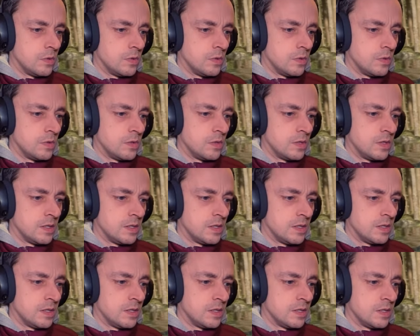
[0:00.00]

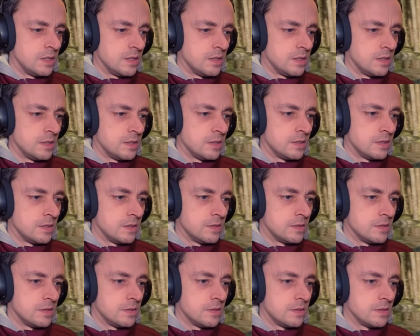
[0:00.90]

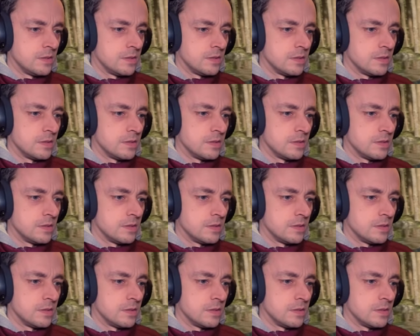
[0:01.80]
[no speech]